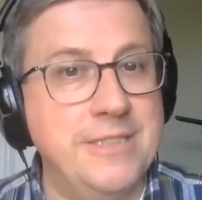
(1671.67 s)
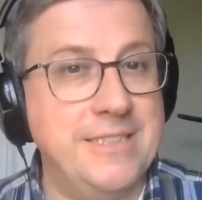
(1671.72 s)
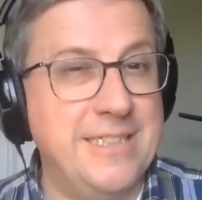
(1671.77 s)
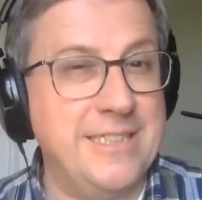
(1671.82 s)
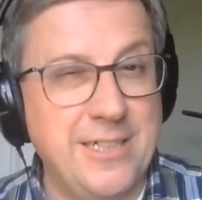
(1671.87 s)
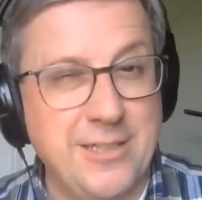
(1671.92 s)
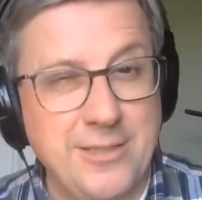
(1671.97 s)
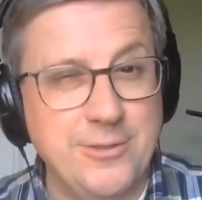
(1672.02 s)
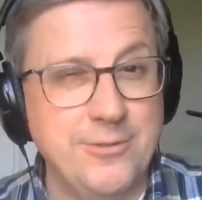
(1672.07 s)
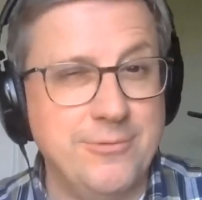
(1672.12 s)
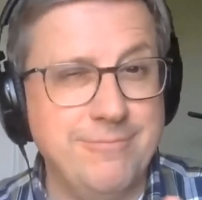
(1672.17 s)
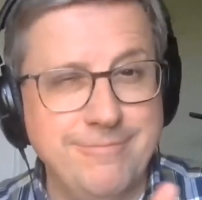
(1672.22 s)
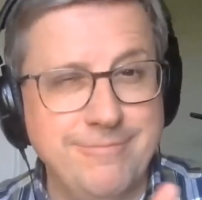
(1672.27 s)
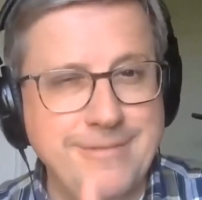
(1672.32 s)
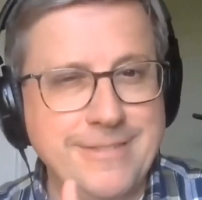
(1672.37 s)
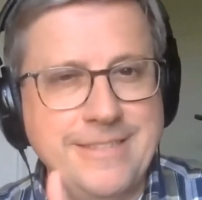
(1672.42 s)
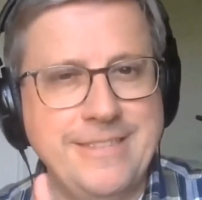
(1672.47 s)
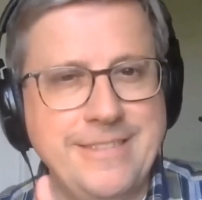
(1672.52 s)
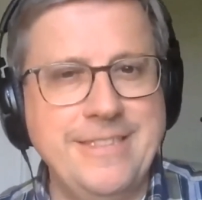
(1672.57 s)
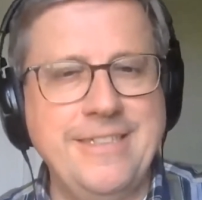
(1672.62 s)
So,
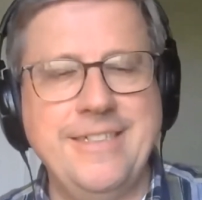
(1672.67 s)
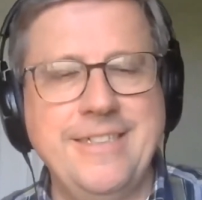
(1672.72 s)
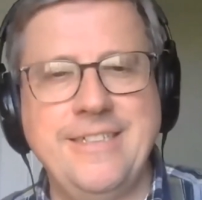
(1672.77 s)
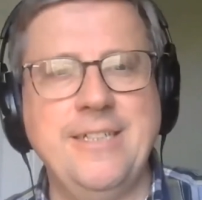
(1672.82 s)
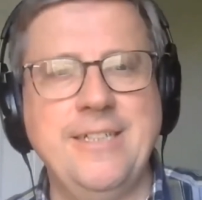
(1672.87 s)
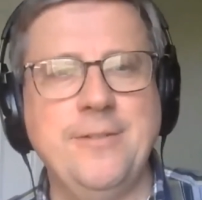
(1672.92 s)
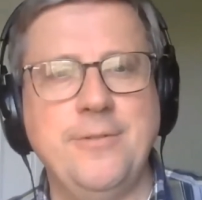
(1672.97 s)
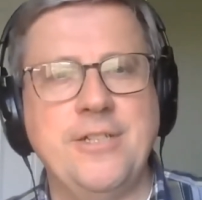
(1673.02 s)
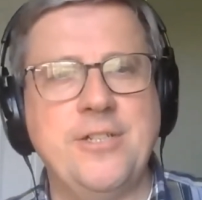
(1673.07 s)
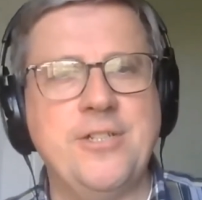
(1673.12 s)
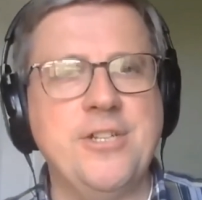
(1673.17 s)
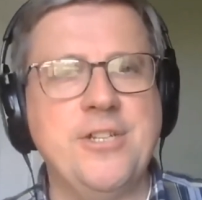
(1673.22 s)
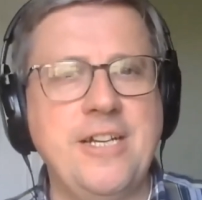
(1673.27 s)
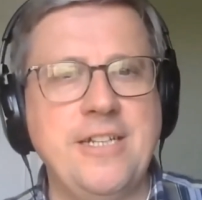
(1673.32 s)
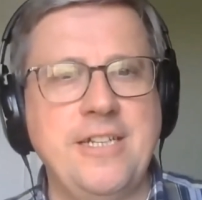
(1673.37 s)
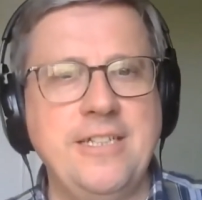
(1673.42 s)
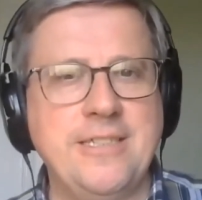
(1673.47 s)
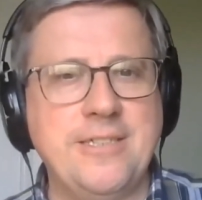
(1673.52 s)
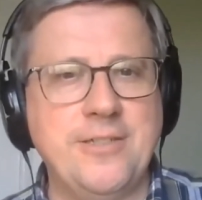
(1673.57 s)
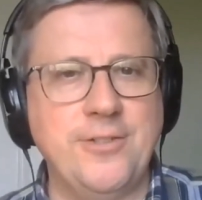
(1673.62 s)
you know, in a
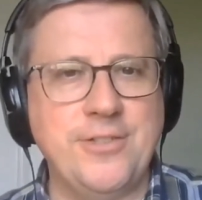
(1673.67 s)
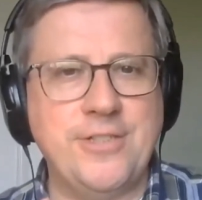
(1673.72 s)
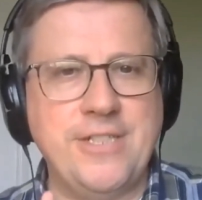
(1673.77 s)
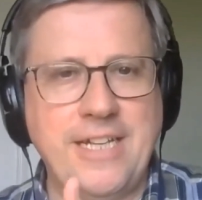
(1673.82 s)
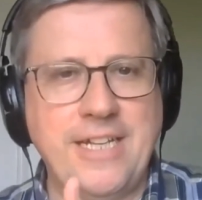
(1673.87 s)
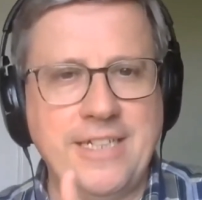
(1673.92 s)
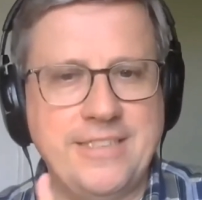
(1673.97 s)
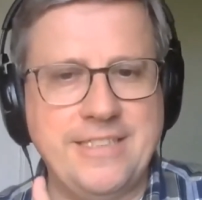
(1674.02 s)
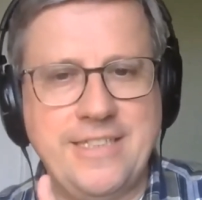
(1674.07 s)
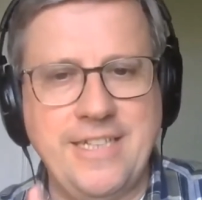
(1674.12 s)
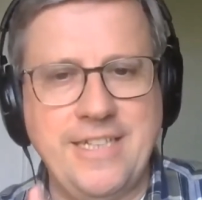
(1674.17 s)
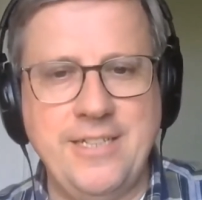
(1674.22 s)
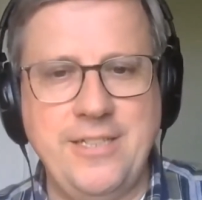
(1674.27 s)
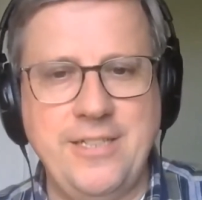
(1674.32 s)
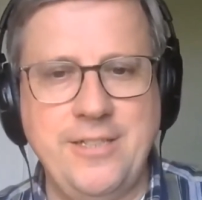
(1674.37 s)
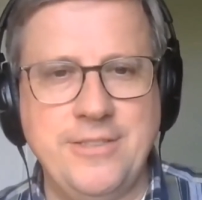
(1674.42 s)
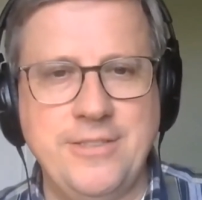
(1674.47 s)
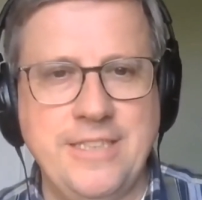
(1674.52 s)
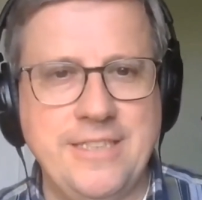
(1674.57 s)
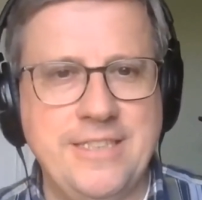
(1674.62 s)
Chinese context, they're
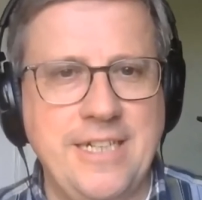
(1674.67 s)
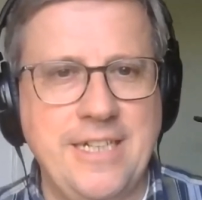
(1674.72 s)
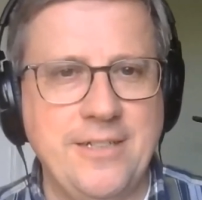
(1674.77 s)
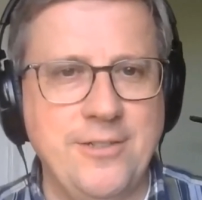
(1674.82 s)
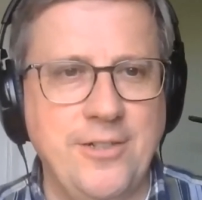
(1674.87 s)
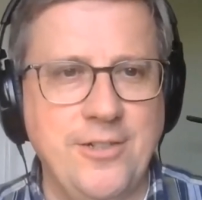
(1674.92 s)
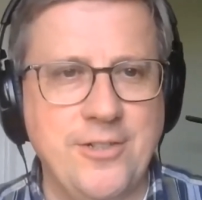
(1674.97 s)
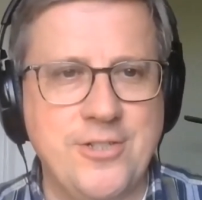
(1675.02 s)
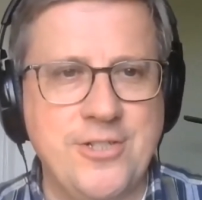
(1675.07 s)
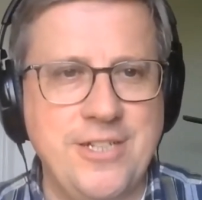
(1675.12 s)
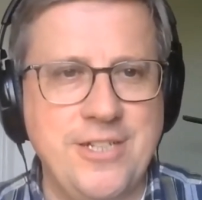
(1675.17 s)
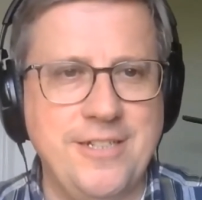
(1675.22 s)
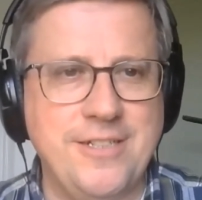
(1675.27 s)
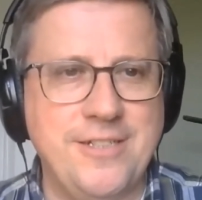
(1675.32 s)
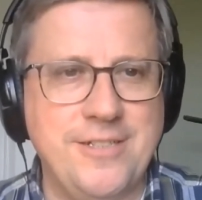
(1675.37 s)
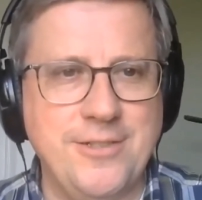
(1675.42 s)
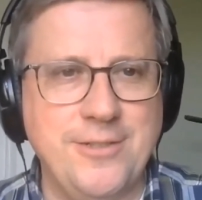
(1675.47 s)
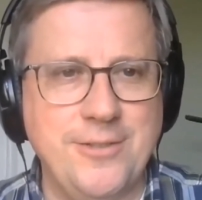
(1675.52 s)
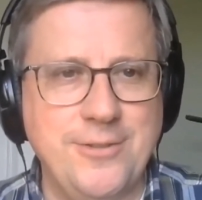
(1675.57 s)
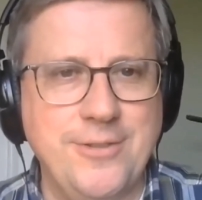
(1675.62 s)
using technology
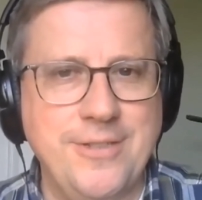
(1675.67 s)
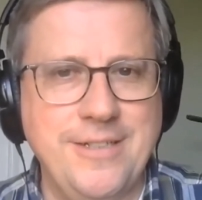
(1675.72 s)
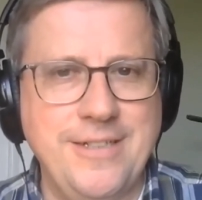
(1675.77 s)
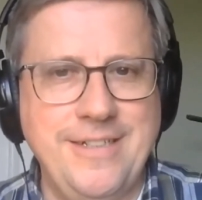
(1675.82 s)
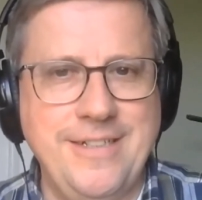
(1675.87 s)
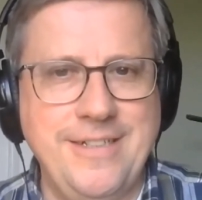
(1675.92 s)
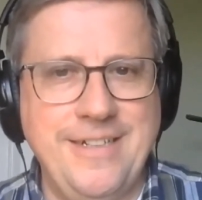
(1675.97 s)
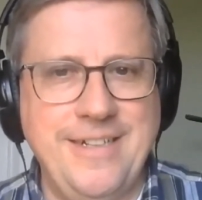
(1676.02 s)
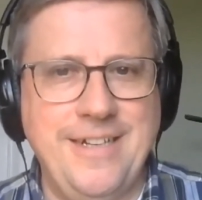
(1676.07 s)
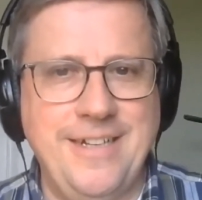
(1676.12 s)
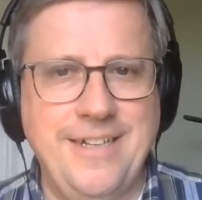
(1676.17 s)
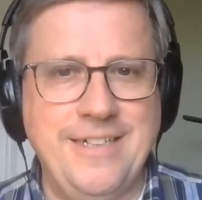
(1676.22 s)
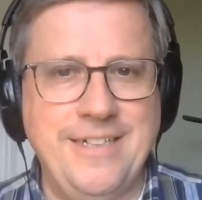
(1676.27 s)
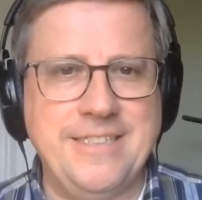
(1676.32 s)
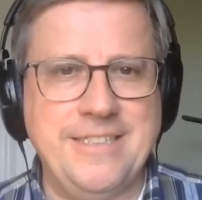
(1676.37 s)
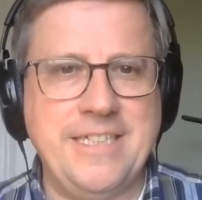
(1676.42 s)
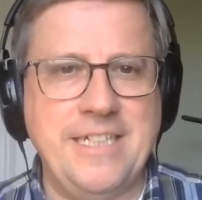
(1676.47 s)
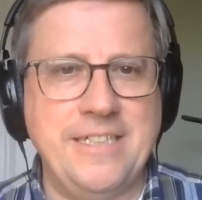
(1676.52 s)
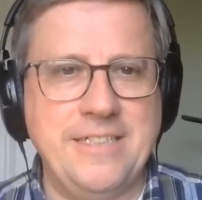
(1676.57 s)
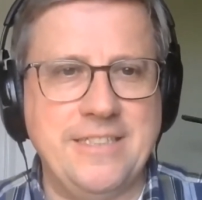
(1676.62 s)
to
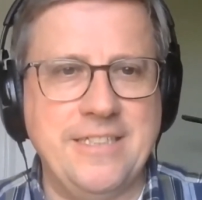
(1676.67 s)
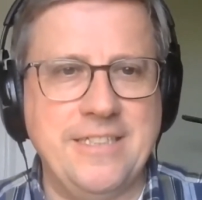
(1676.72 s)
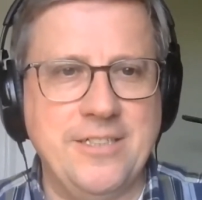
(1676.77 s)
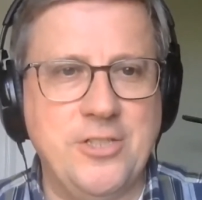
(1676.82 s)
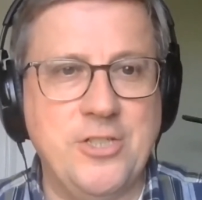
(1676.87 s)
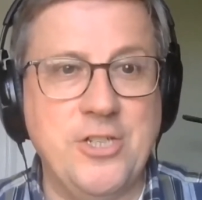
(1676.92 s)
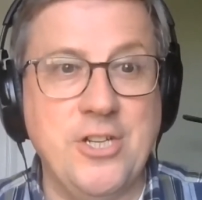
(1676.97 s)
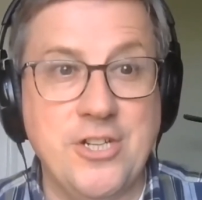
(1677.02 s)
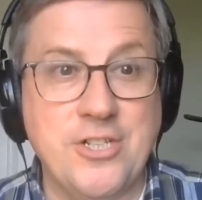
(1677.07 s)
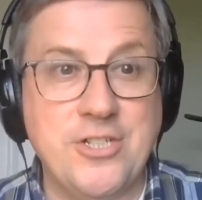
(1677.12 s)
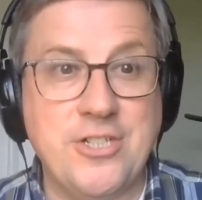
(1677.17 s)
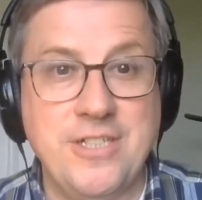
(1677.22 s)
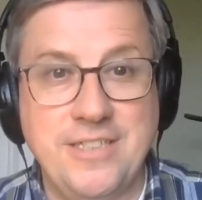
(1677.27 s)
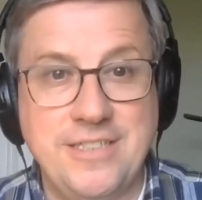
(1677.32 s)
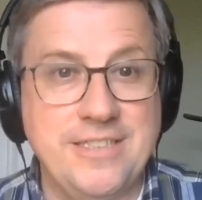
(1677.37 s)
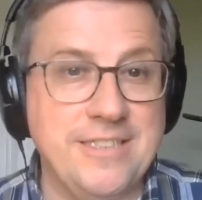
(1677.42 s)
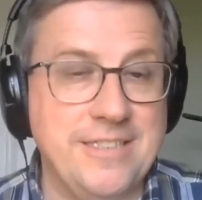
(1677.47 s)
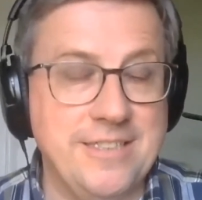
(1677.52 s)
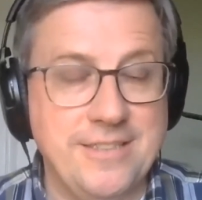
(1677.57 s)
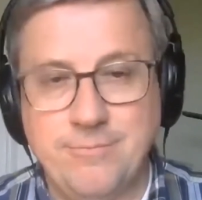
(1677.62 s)
censor
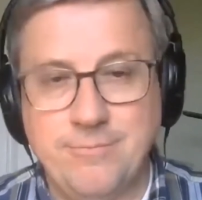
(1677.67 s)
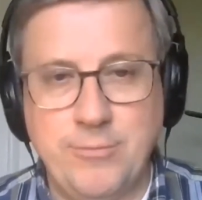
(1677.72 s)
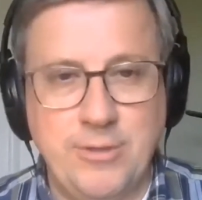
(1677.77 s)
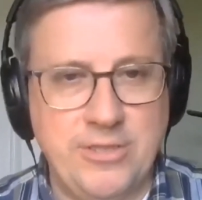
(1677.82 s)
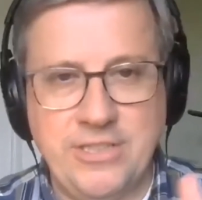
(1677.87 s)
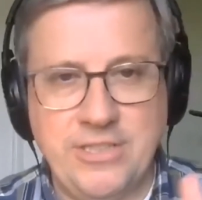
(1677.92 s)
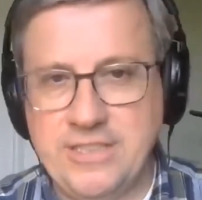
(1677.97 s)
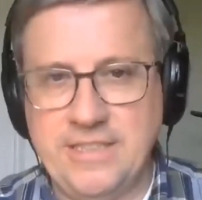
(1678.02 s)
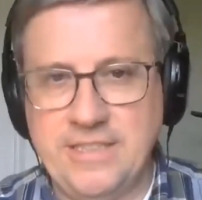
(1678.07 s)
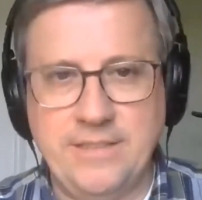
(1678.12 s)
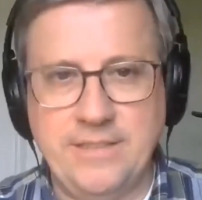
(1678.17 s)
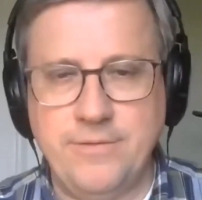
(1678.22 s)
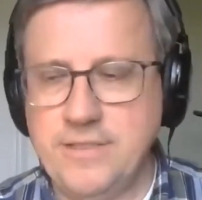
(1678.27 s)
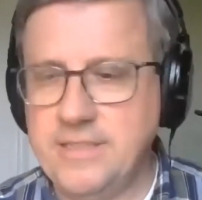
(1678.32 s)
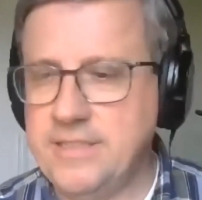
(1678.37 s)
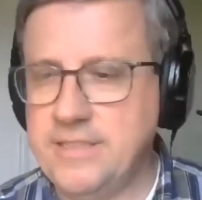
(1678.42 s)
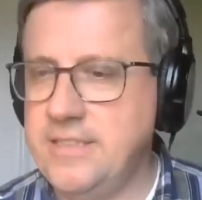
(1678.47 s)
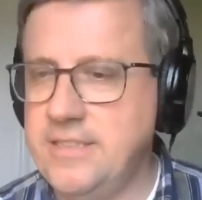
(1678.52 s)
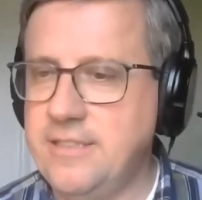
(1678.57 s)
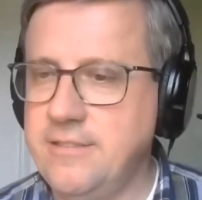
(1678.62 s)
churches, which is a
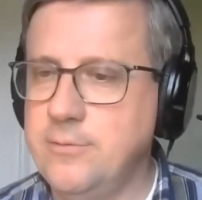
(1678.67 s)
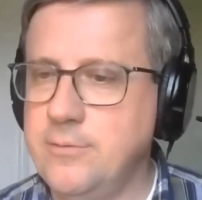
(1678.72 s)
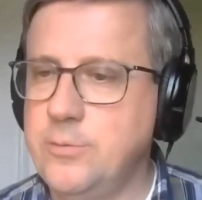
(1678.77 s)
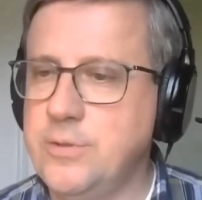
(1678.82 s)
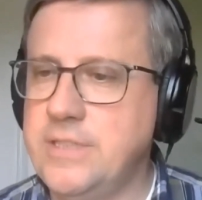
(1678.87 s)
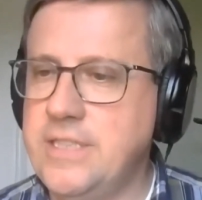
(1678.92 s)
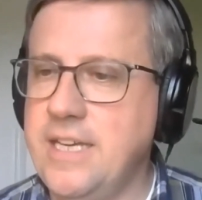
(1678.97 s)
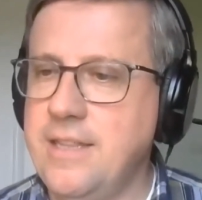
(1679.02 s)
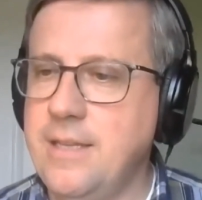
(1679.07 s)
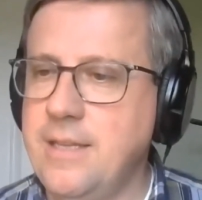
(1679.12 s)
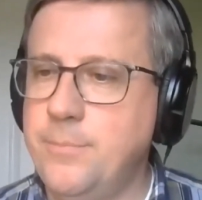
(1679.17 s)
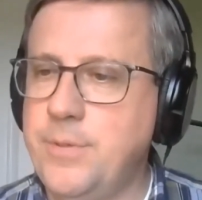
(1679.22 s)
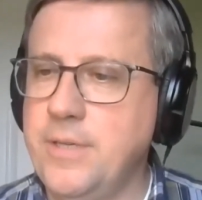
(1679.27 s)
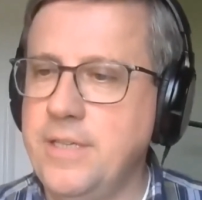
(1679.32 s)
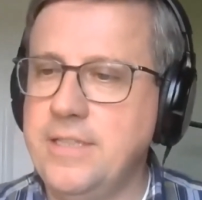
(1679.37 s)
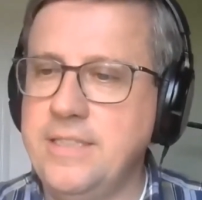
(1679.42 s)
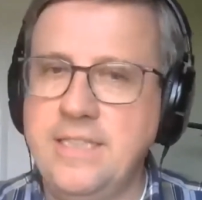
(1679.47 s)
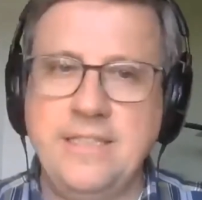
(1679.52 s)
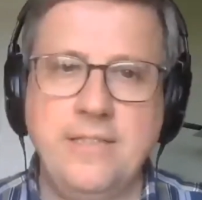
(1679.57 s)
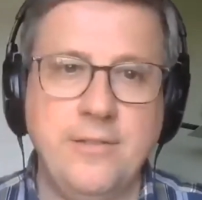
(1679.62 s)
different scenario altogether.
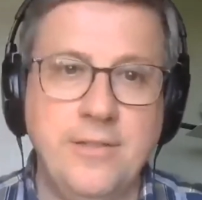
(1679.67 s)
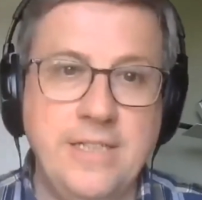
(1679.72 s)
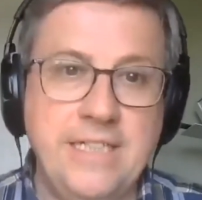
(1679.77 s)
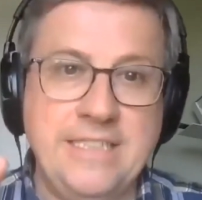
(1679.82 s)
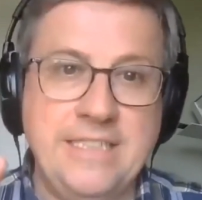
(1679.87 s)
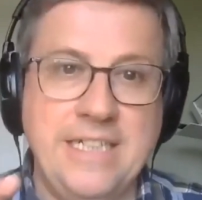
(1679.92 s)
But, you know, is